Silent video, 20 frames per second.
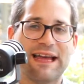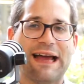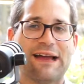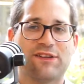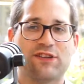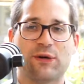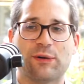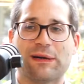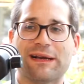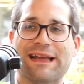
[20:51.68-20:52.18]
Yeah,
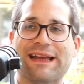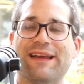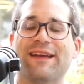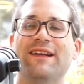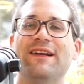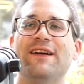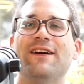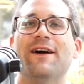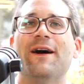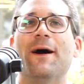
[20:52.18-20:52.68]
totally.
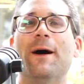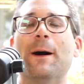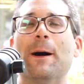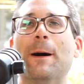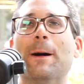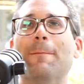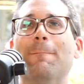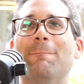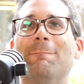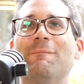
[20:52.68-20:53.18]

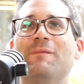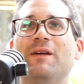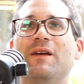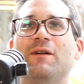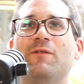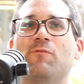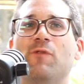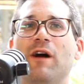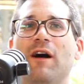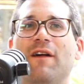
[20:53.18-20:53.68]

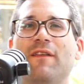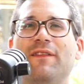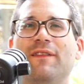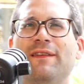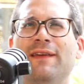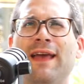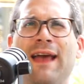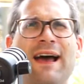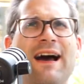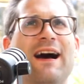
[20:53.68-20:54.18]
Well,
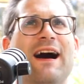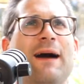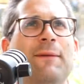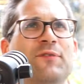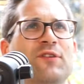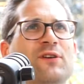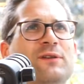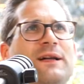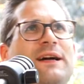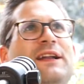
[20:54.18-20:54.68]
yeah,
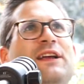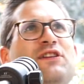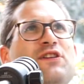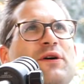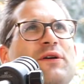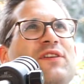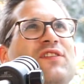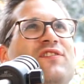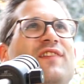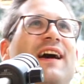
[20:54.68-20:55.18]
I'm so glad you
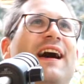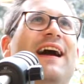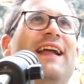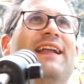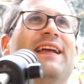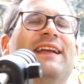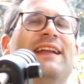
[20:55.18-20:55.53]
noticed that.